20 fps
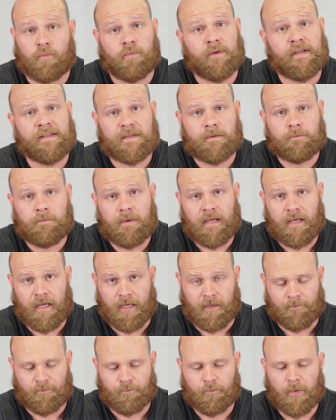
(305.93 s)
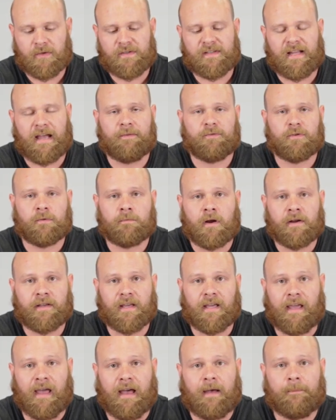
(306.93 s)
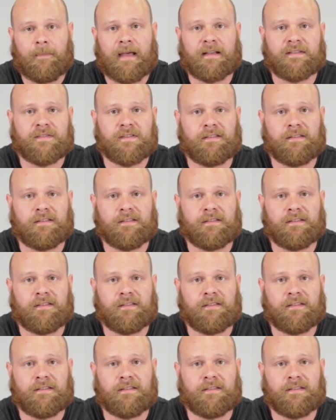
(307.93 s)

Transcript: Reason being, most aftermarket catback